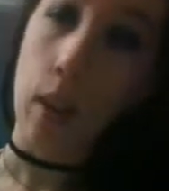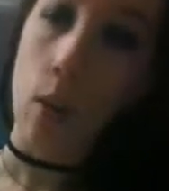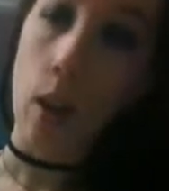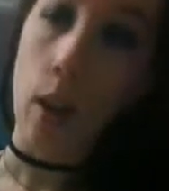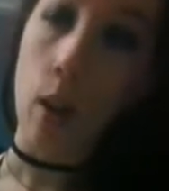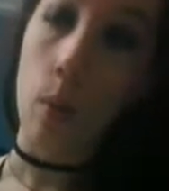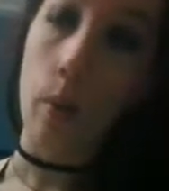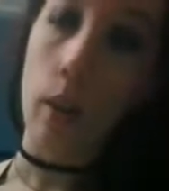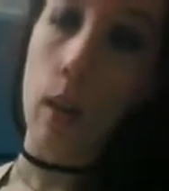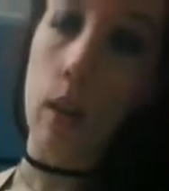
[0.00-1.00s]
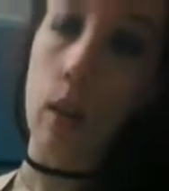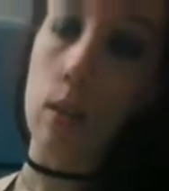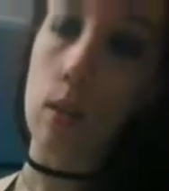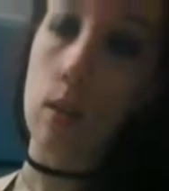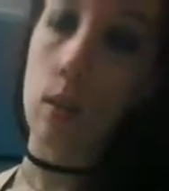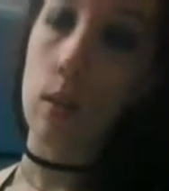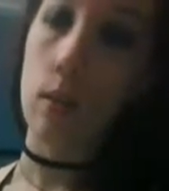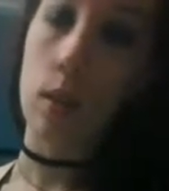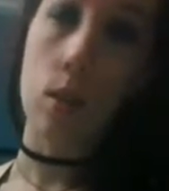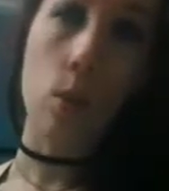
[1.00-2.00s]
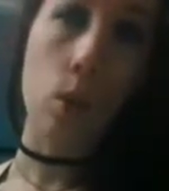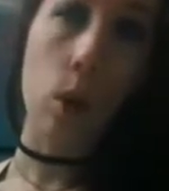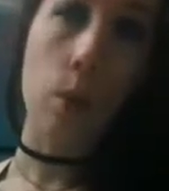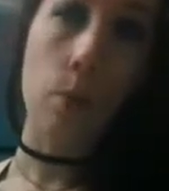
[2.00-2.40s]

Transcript: it'll help, and this little comb